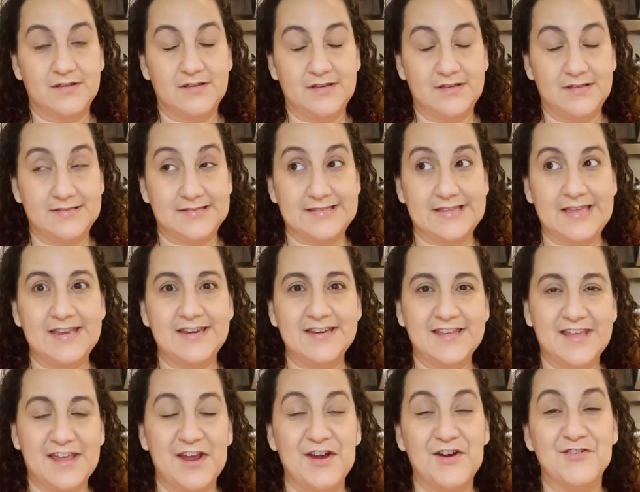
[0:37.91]

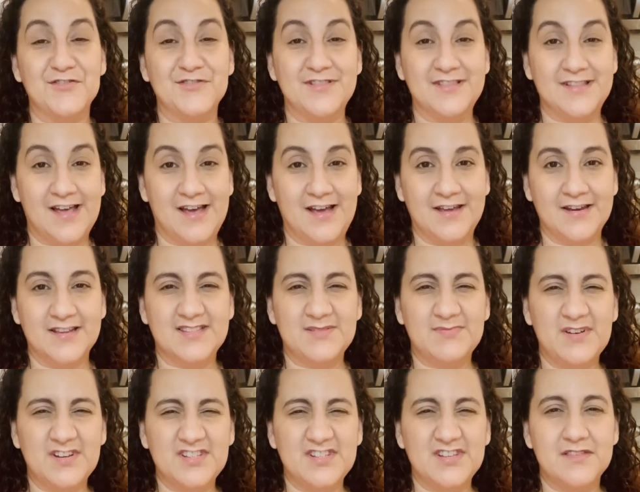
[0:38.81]
skincare line,
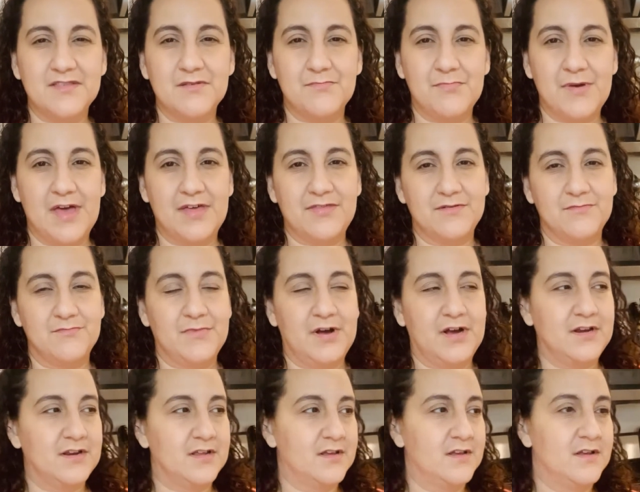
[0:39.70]
especially the Bath and
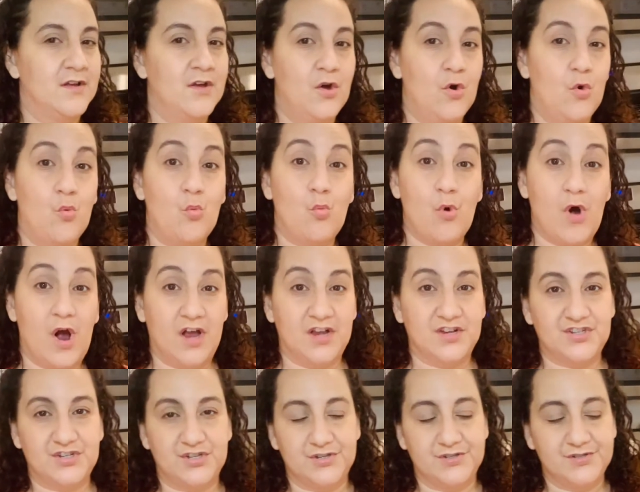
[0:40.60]
Body
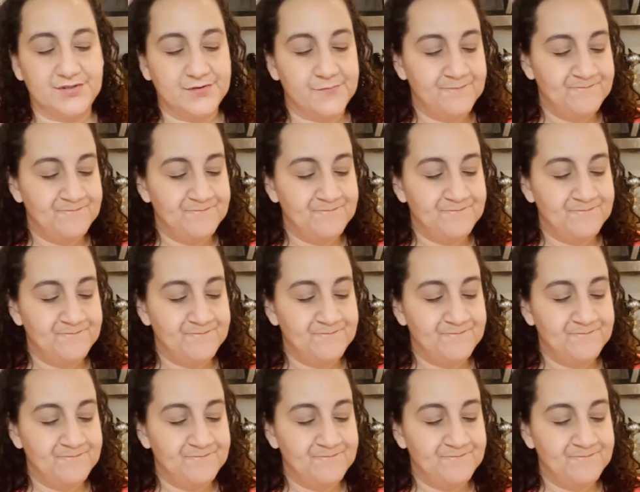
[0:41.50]
washes.